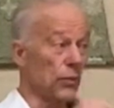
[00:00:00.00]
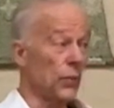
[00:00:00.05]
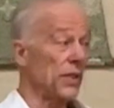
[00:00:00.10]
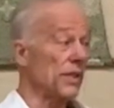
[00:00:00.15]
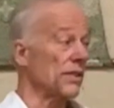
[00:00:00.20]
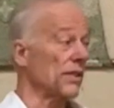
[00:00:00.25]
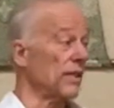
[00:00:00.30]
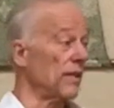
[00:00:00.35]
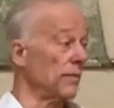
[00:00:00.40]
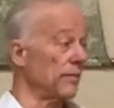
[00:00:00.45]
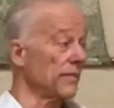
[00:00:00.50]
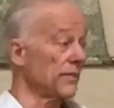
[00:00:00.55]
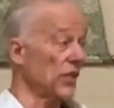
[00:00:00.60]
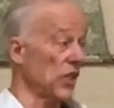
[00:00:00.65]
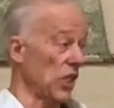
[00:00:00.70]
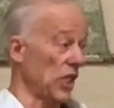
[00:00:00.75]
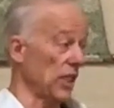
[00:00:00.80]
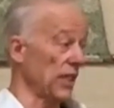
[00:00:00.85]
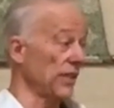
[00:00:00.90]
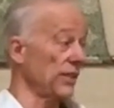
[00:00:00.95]
wisdom,
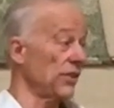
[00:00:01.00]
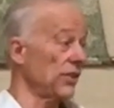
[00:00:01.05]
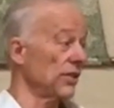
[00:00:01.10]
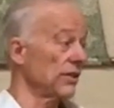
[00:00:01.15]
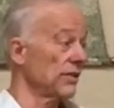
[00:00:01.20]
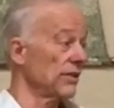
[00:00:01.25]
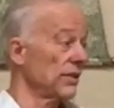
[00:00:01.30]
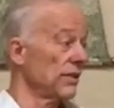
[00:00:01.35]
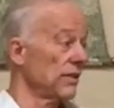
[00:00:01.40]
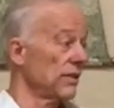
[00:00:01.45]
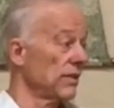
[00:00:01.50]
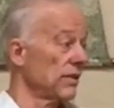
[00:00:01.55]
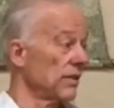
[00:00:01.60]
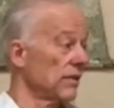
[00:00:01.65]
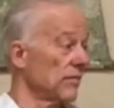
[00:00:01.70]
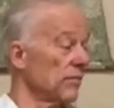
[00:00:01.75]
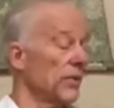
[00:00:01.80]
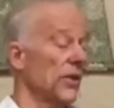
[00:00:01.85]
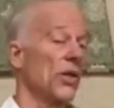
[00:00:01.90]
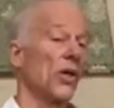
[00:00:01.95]
knowledge,
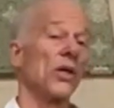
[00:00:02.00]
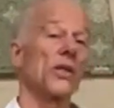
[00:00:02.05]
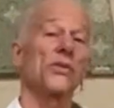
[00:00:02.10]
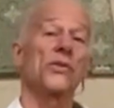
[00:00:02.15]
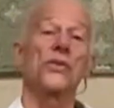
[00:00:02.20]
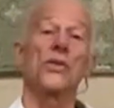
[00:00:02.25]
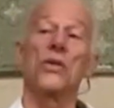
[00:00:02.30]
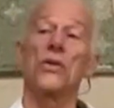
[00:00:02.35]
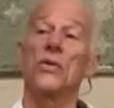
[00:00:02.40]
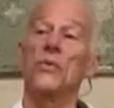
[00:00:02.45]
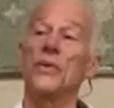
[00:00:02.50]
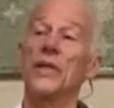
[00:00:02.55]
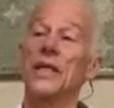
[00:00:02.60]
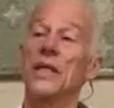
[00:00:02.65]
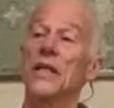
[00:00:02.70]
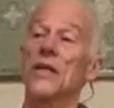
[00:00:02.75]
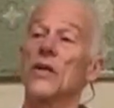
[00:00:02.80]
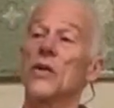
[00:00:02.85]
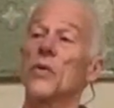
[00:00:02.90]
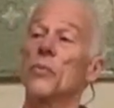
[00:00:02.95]
but also we
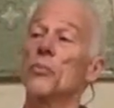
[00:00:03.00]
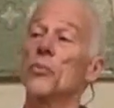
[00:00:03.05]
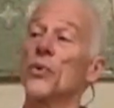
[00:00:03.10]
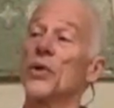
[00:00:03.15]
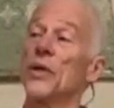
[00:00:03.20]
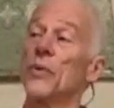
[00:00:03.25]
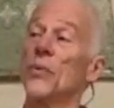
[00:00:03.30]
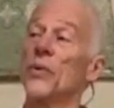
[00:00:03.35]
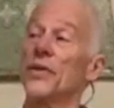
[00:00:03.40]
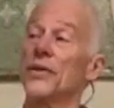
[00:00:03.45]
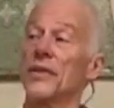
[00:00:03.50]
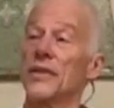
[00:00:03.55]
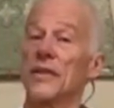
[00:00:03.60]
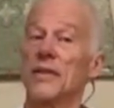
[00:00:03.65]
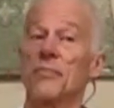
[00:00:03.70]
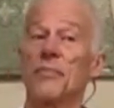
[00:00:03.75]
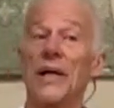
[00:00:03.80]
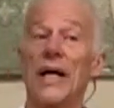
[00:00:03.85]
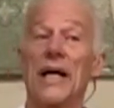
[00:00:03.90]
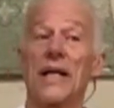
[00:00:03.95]
bring with it
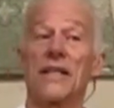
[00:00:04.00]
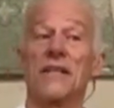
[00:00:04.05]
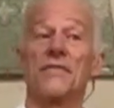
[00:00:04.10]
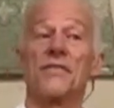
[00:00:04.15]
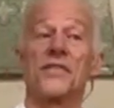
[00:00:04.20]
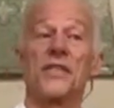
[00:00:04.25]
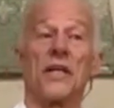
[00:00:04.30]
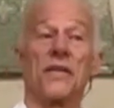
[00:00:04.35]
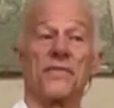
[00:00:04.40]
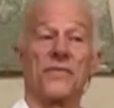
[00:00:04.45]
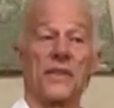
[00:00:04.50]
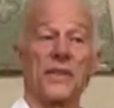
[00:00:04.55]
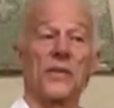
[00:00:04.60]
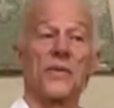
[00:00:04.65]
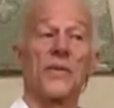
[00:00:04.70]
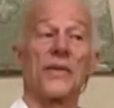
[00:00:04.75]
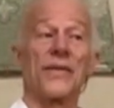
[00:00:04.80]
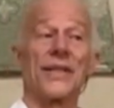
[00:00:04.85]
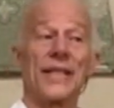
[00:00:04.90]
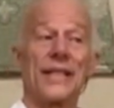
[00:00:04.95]
the path of self
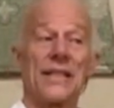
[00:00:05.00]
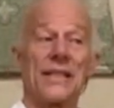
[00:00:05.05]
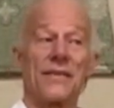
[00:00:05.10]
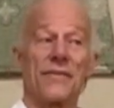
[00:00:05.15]
inquiry.